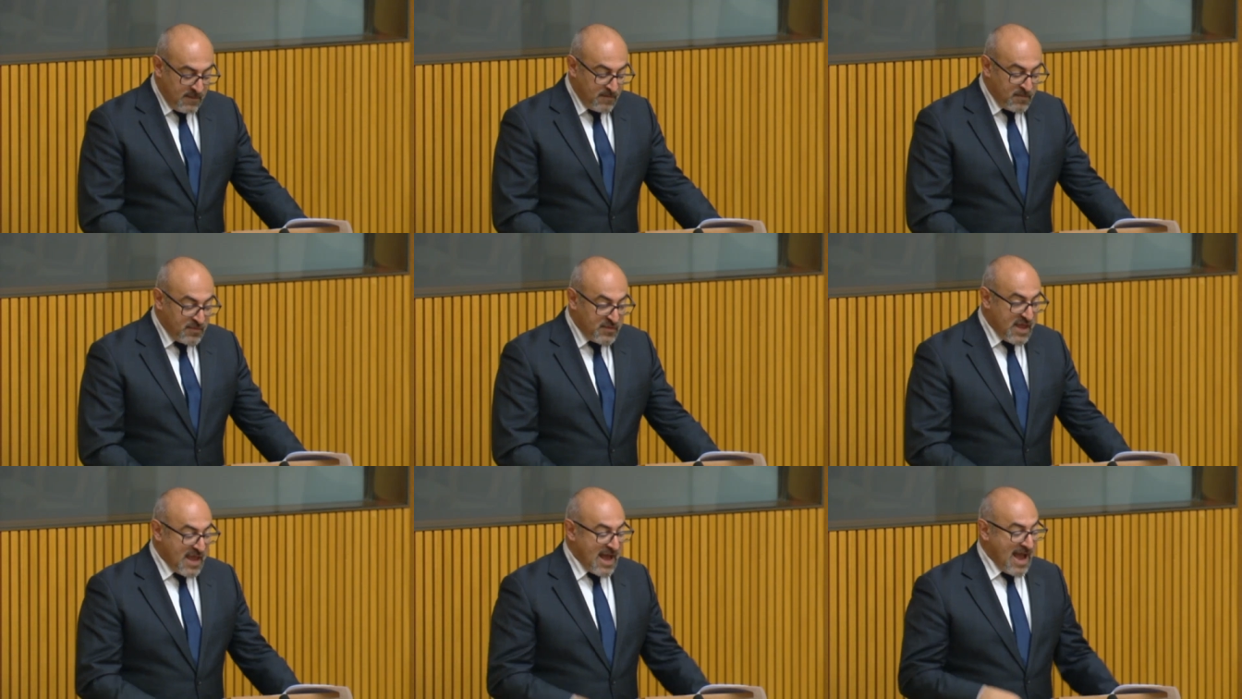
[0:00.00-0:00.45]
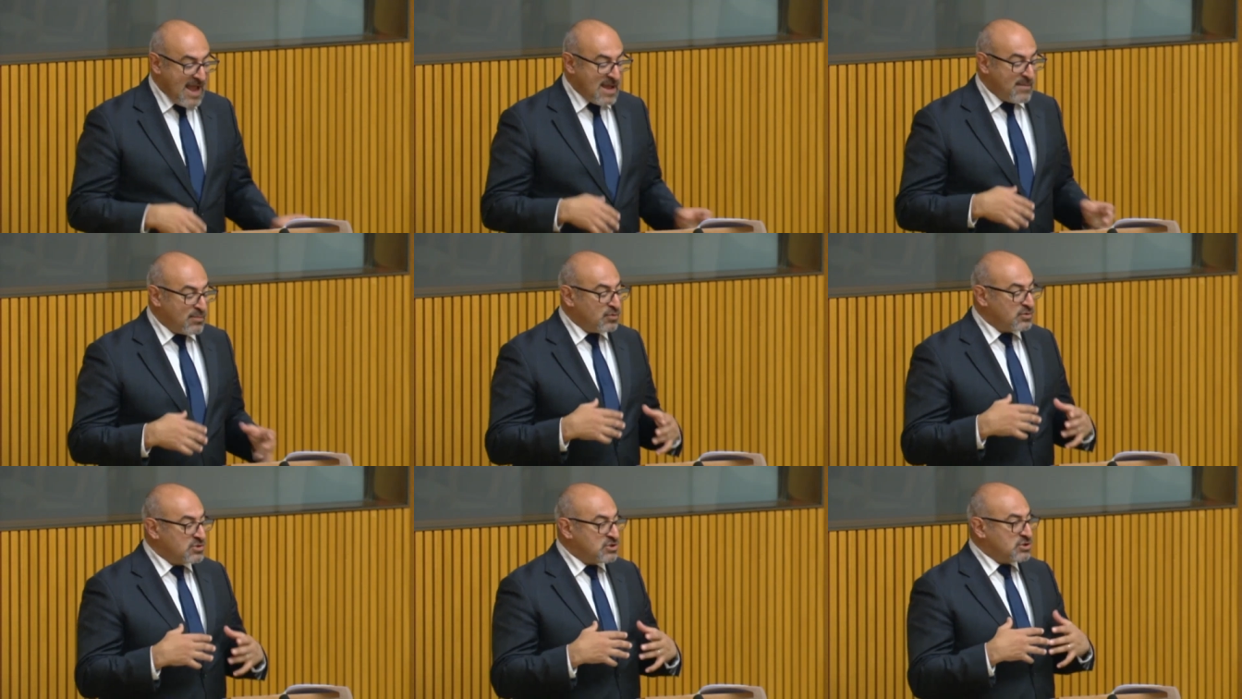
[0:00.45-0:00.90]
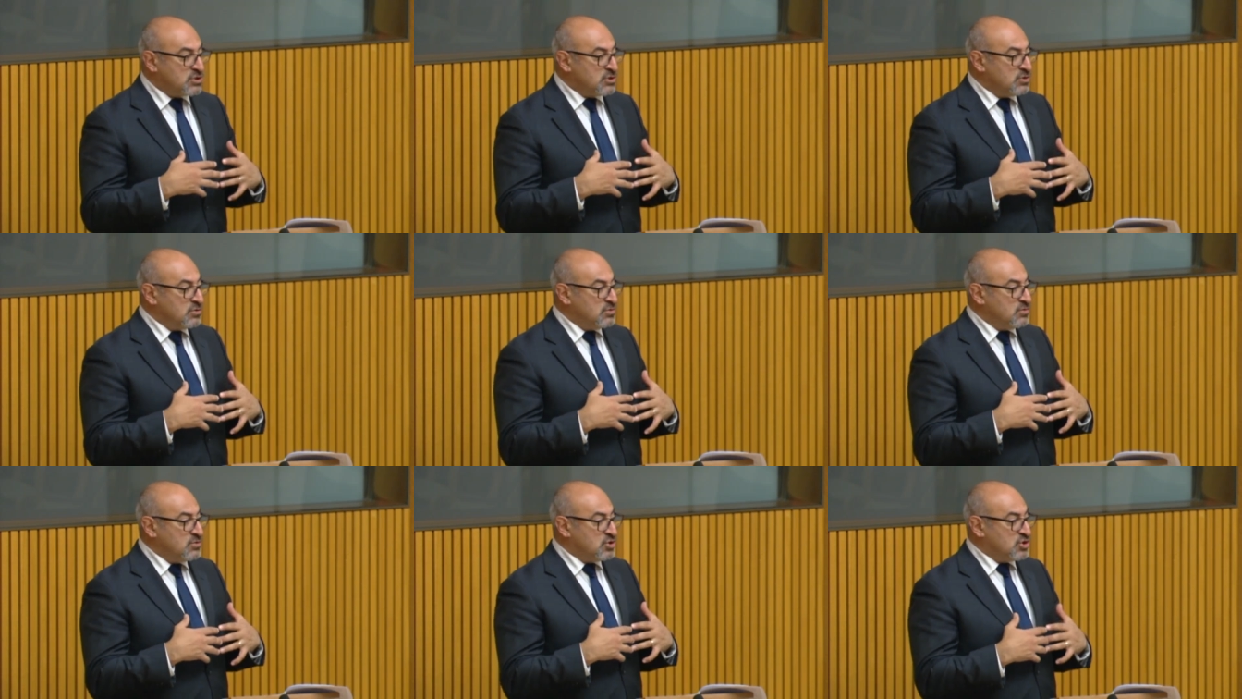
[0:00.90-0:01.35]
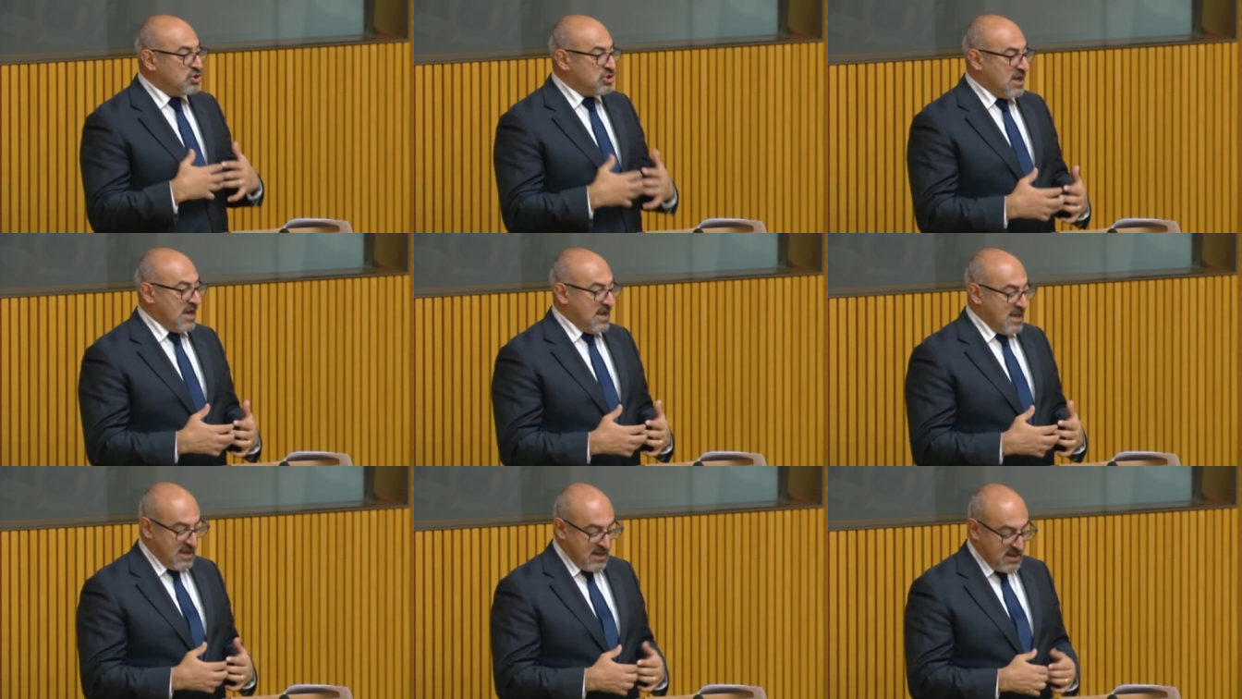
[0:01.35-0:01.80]
They're able to
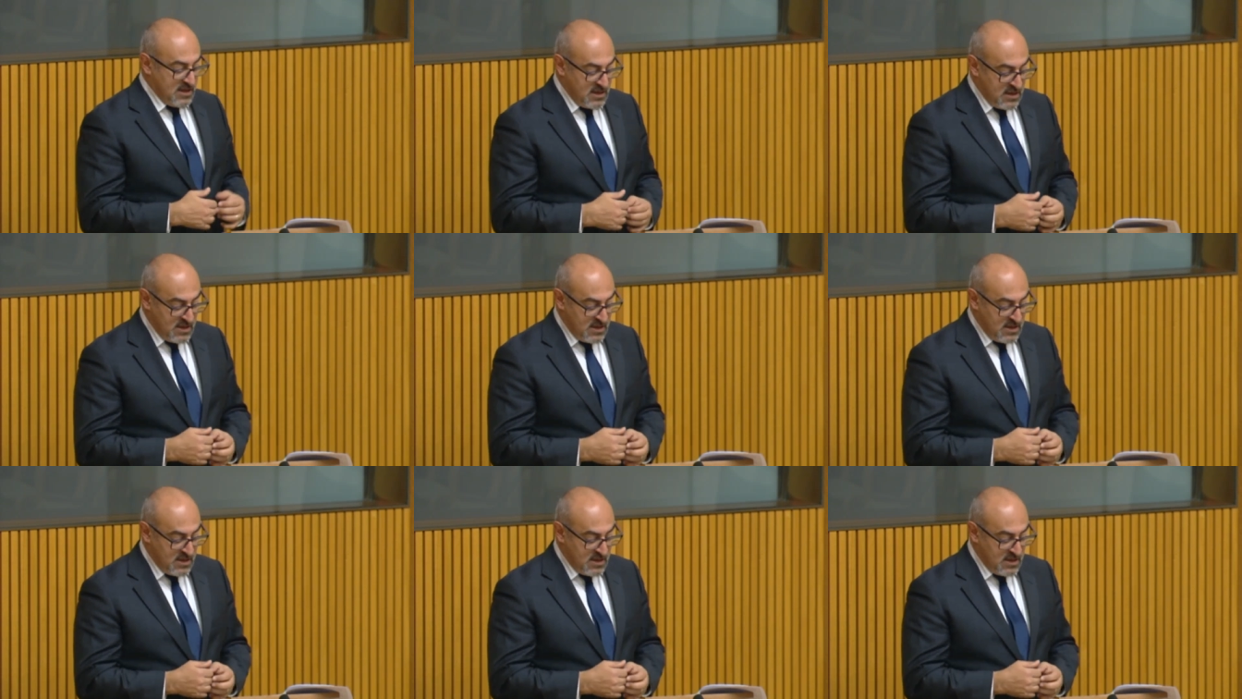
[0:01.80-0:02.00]
share